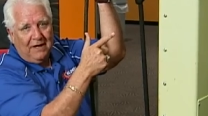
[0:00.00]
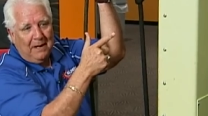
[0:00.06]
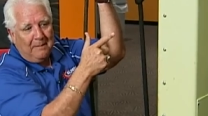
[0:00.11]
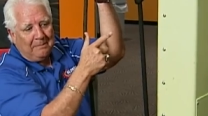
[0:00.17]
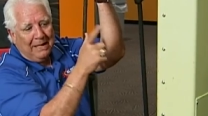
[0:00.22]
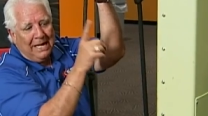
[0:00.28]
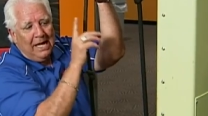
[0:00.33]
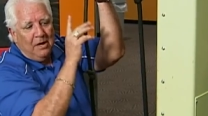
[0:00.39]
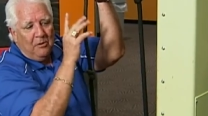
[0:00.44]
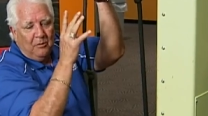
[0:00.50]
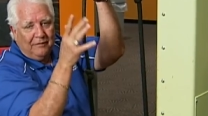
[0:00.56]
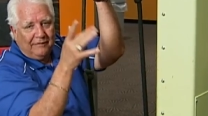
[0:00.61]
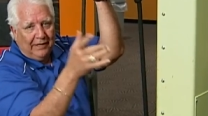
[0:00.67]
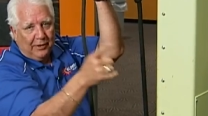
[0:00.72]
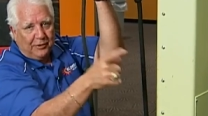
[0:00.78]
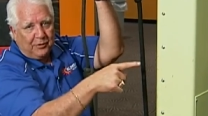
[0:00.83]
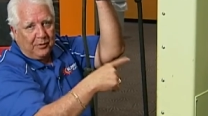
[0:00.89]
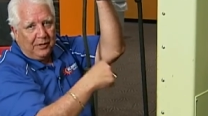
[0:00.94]
up. We've
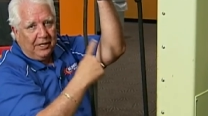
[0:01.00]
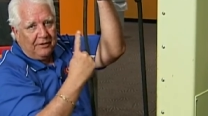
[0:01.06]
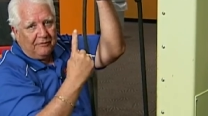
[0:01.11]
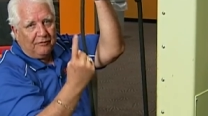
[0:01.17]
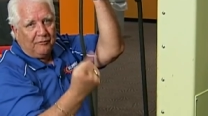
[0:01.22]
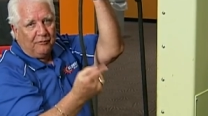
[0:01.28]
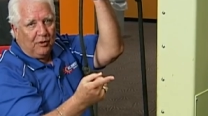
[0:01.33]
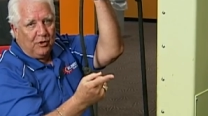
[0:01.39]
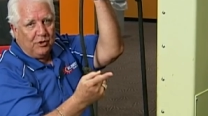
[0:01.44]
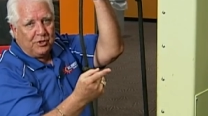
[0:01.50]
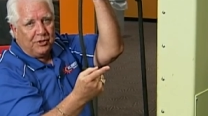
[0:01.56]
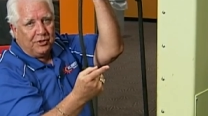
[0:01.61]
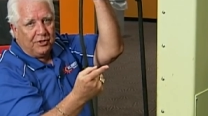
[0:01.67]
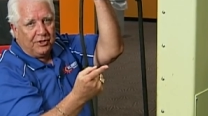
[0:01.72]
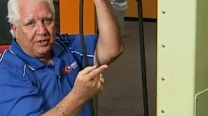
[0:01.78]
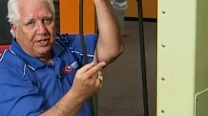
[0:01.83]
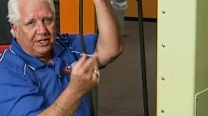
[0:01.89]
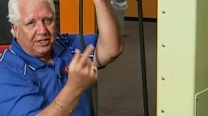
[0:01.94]
got three different versions
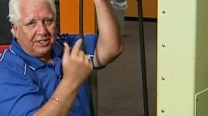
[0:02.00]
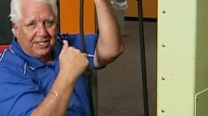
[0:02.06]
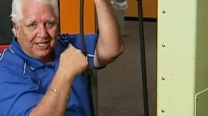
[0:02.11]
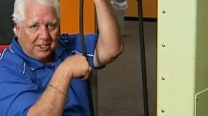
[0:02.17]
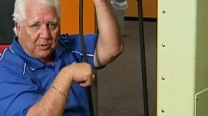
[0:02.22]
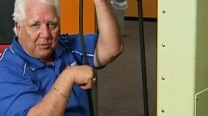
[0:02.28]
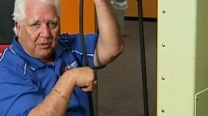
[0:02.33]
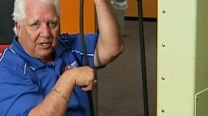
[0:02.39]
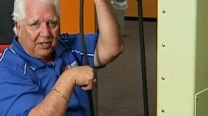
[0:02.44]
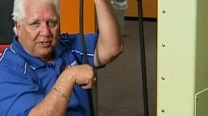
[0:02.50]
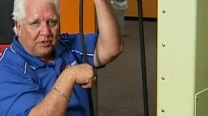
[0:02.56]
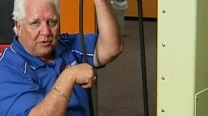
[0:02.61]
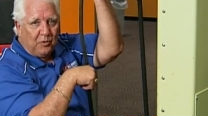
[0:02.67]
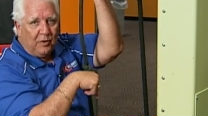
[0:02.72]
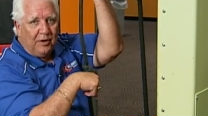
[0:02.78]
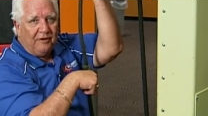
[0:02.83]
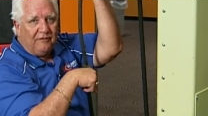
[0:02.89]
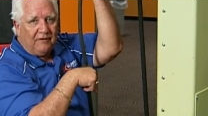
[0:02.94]
of this. This one lifts
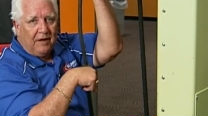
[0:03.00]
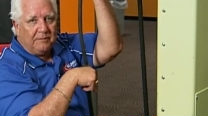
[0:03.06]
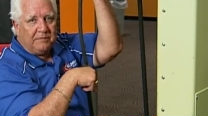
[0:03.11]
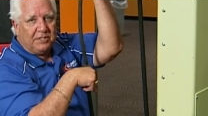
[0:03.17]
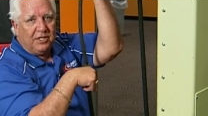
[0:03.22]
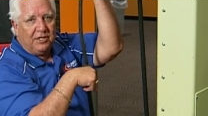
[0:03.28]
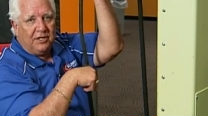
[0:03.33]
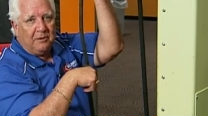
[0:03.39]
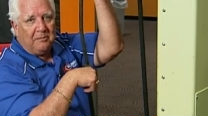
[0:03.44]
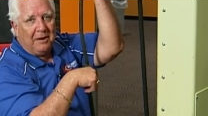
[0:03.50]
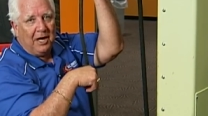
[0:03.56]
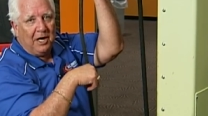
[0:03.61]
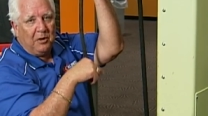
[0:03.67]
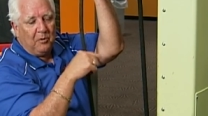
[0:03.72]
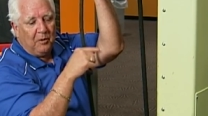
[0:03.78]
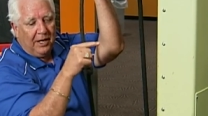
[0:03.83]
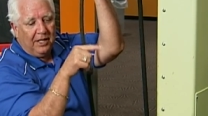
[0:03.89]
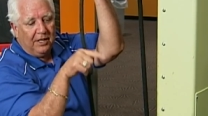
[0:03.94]
25% of your body
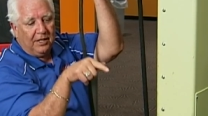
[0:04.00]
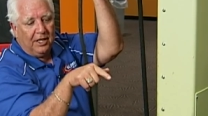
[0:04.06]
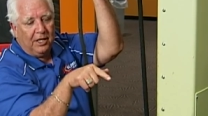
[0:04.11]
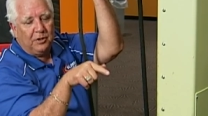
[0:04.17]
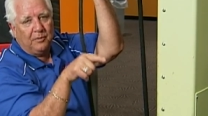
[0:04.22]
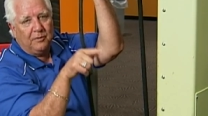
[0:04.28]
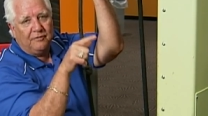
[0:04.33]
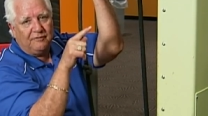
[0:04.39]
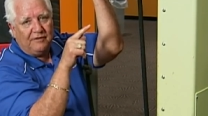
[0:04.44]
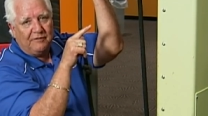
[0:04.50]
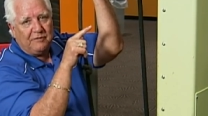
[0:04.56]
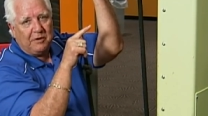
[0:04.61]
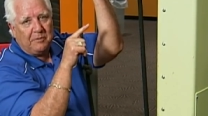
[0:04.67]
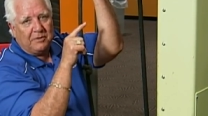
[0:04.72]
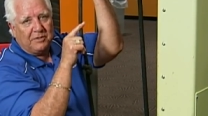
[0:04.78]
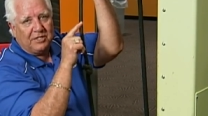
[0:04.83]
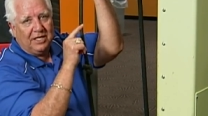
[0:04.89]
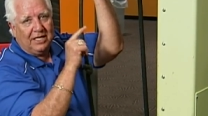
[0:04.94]
weight, another one
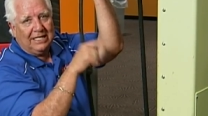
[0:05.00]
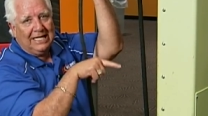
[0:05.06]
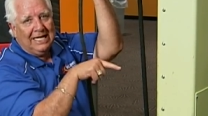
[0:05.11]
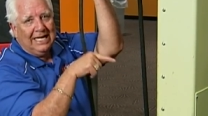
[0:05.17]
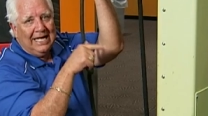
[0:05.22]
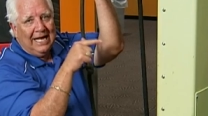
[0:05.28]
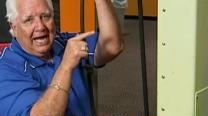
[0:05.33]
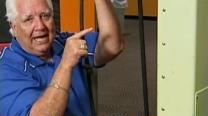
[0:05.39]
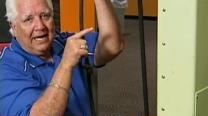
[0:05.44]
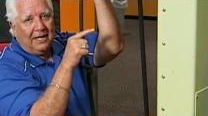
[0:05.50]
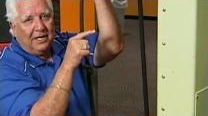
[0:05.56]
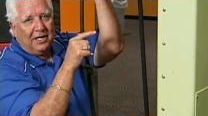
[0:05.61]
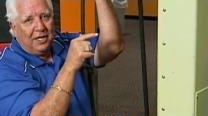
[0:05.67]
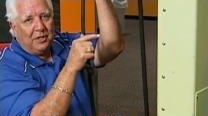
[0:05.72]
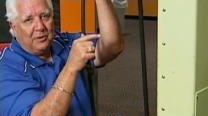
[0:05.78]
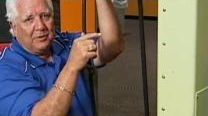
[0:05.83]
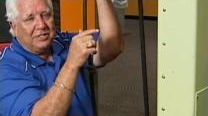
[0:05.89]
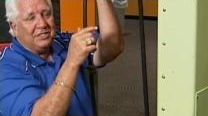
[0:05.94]
50%, and
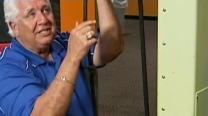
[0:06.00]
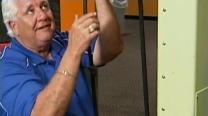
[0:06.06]
another one